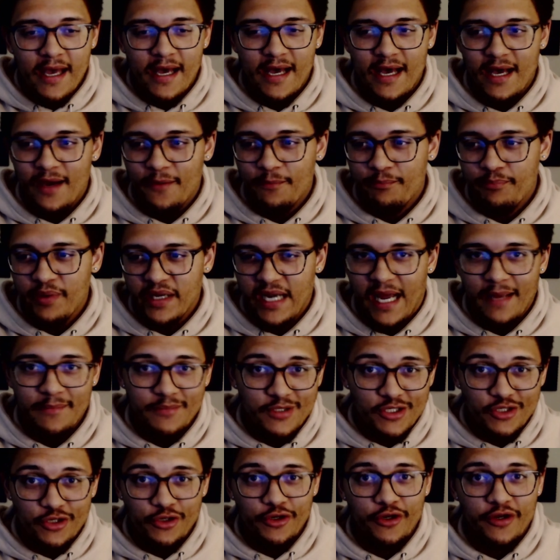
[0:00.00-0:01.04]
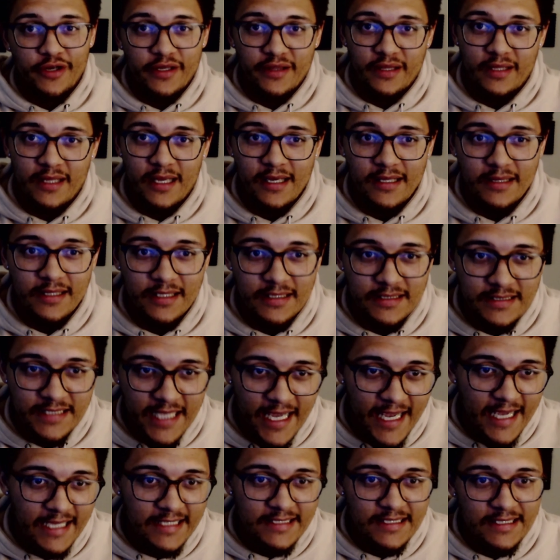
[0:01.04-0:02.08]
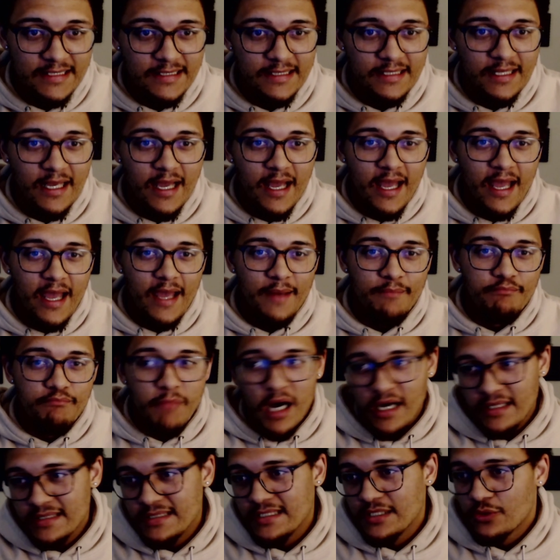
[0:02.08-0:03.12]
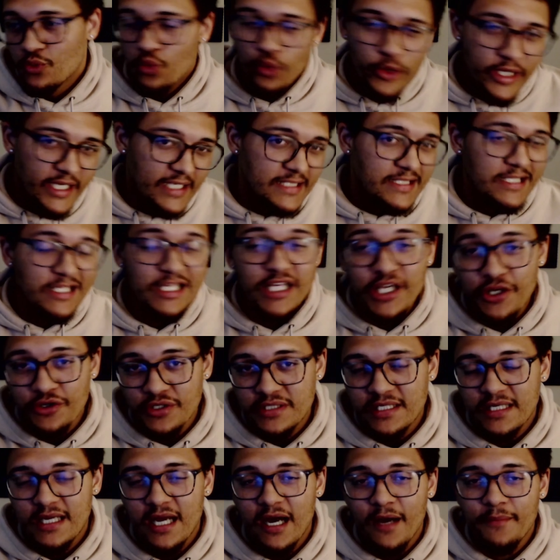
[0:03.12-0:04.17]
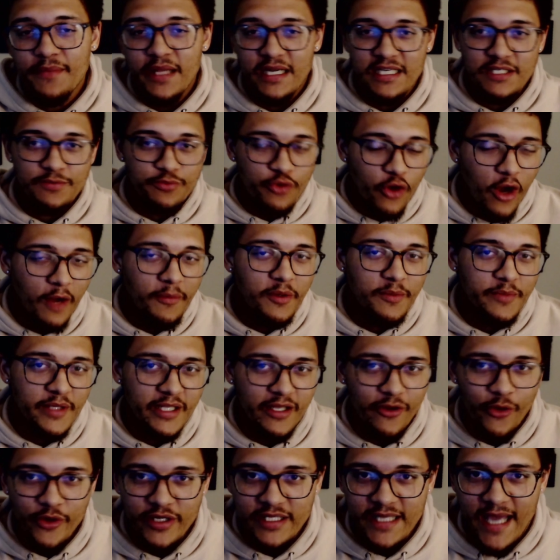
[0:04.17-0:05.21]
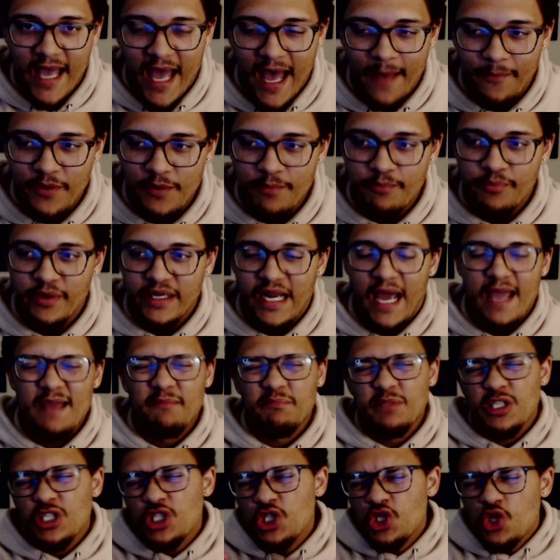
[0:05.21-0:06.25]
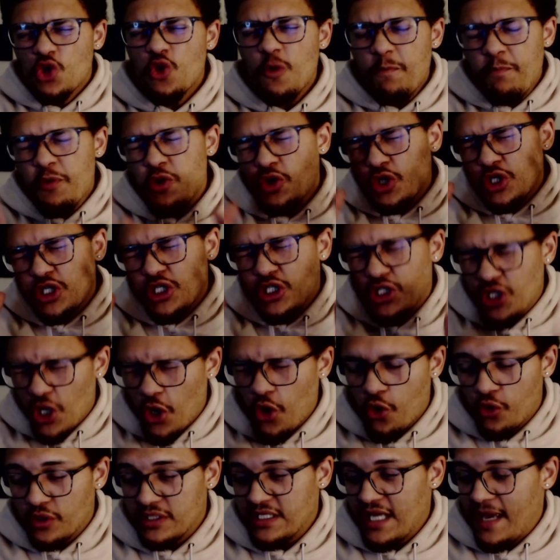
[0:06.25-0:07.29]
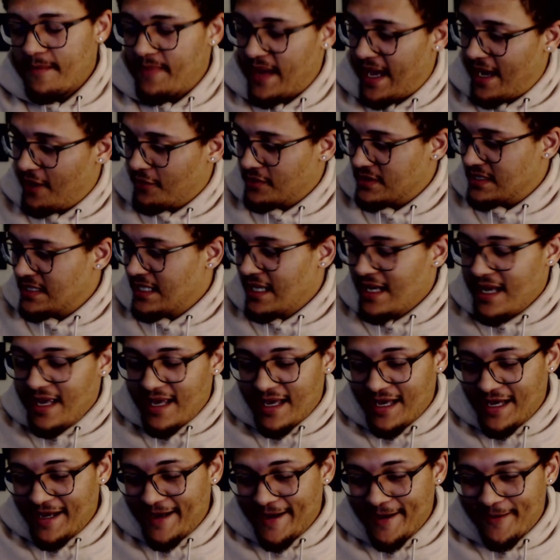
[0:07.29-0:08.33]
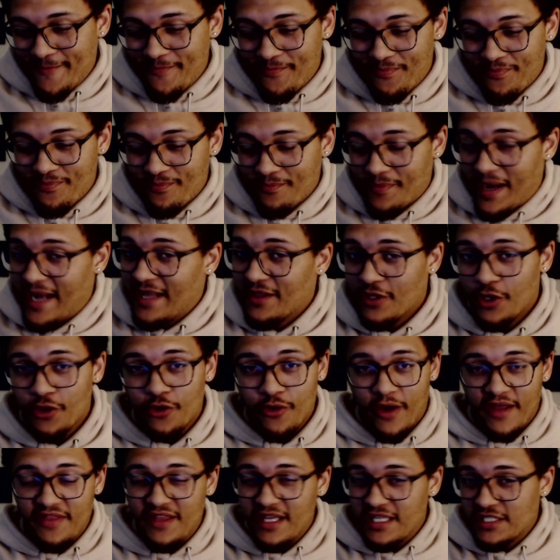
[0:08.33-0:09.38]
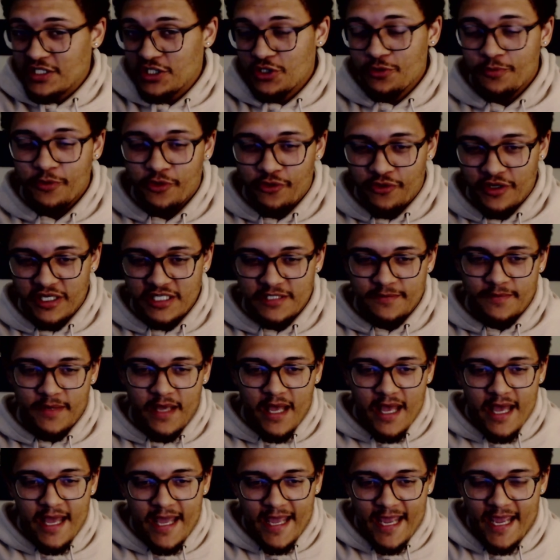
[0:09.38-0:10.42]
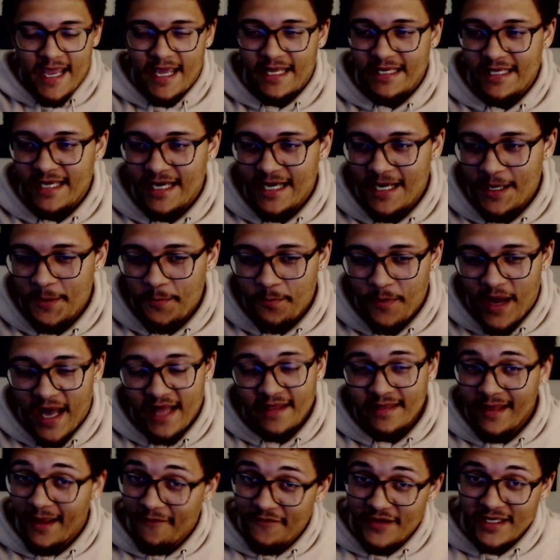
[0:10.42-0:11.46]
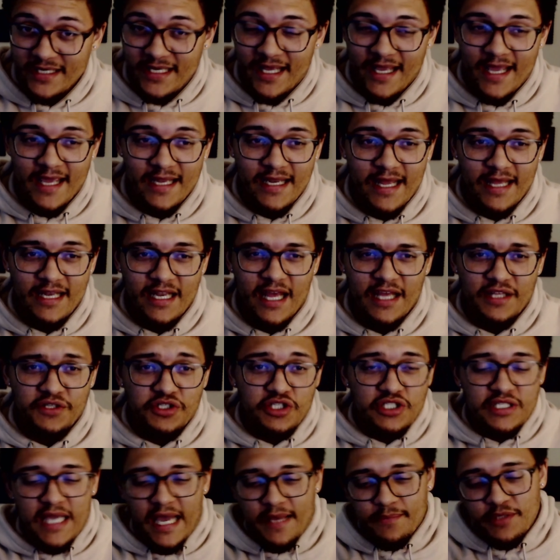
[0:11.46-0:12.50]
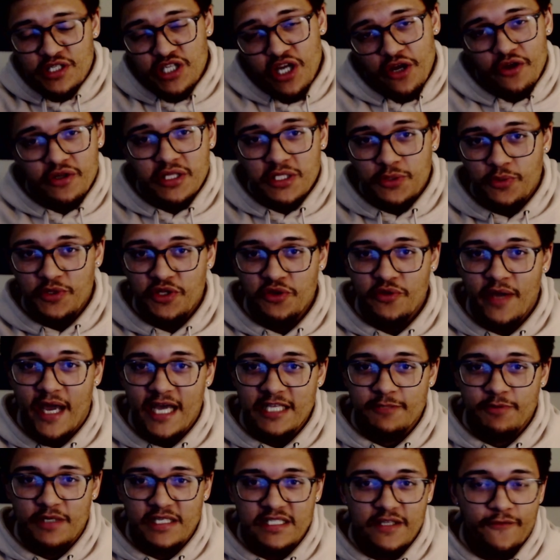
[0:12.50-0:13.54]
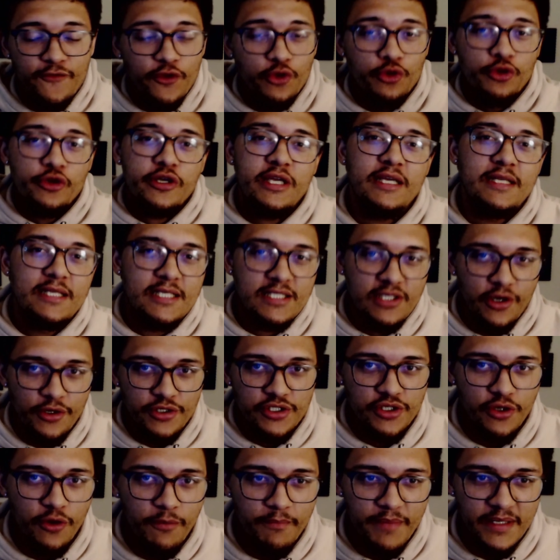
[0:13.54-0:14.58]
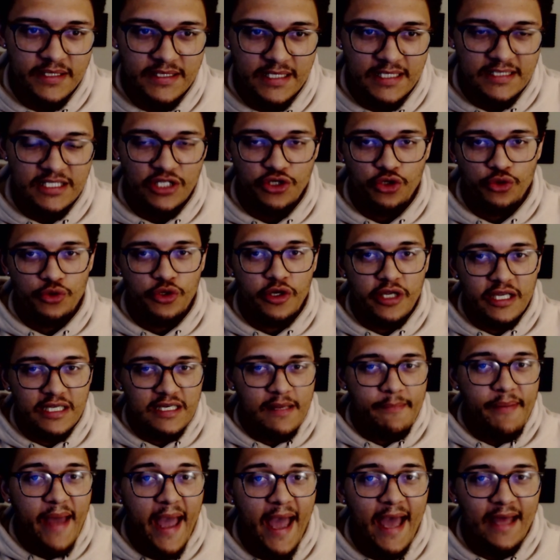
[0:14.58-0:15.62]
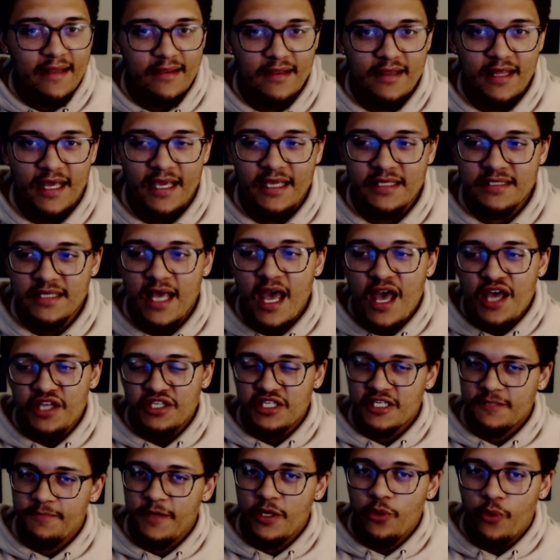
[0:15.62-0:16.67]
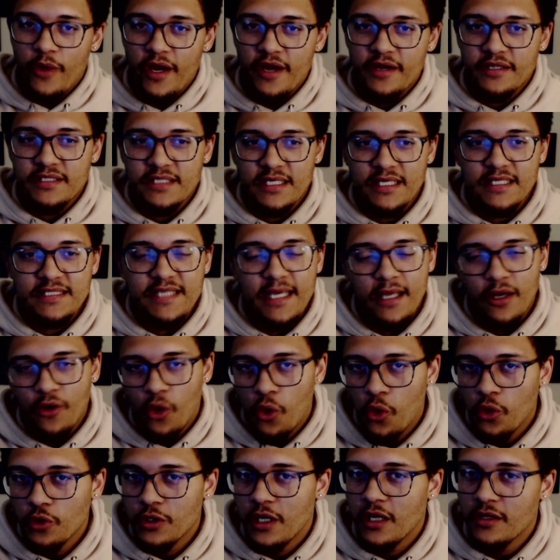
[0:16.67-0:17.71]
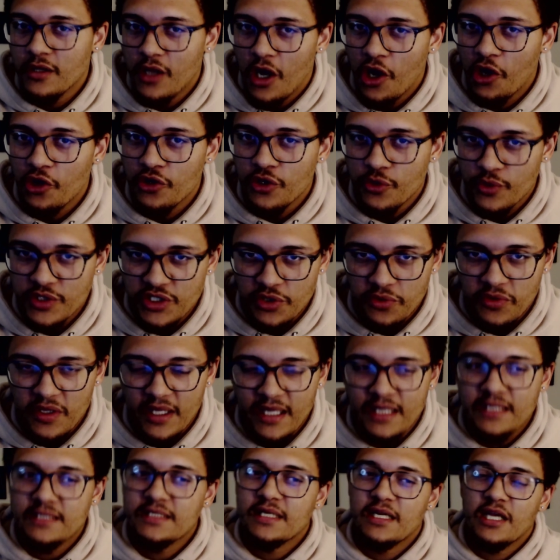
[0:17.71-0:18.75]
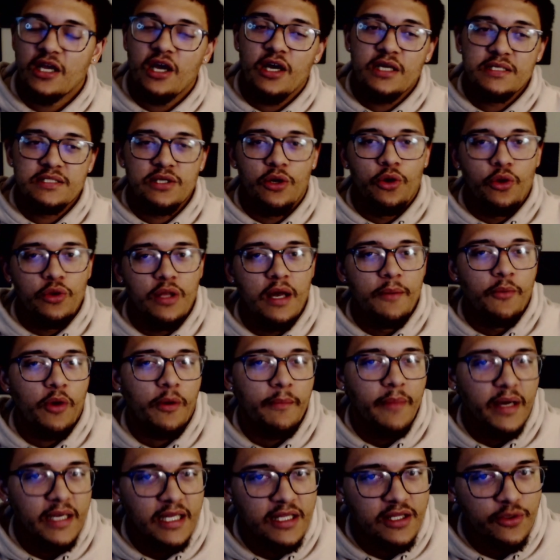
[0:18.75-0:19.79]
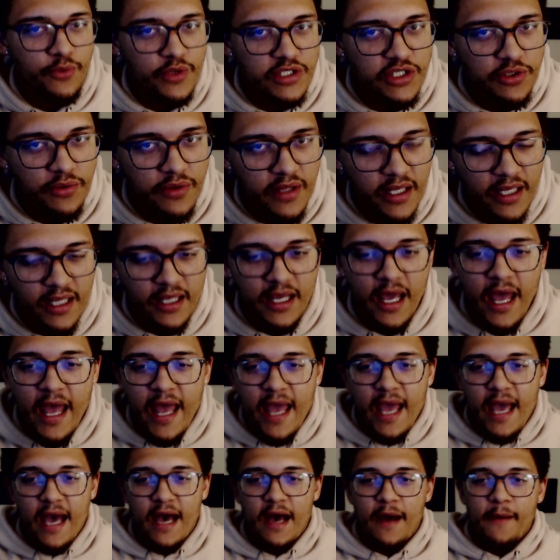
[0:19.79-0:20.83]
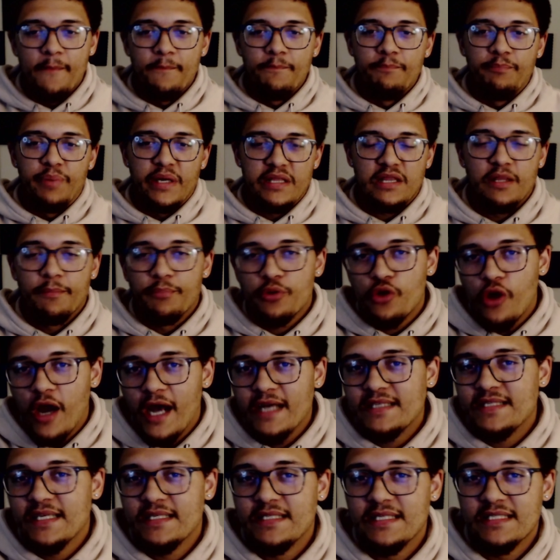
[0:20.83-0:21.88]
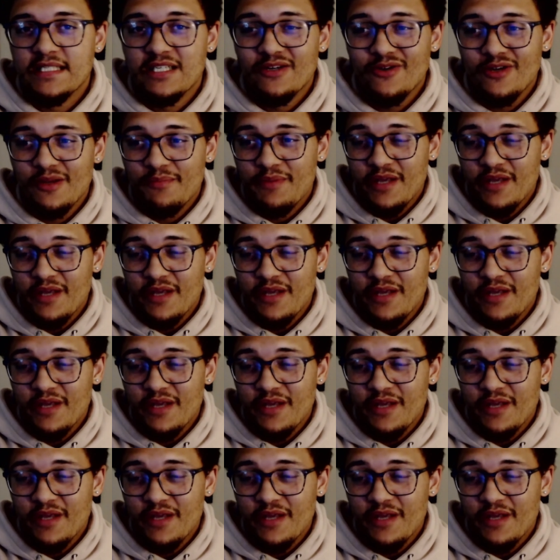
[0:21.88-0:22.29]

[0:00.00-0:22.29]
uh, but I'm sure in, in the days and, and months and weeks and years to come, that is probably going to happen. But I am super stoked about um, my logo, I think it's super crisp and um, I love it. And, and I just, I'm sharing this with you guys because if you're looking to start your own business and you're looking to patent things, just be aware it's going to take a whole lot longer than what you think. It's going to cost a whole lot more money than what you think. Um, but the process is going to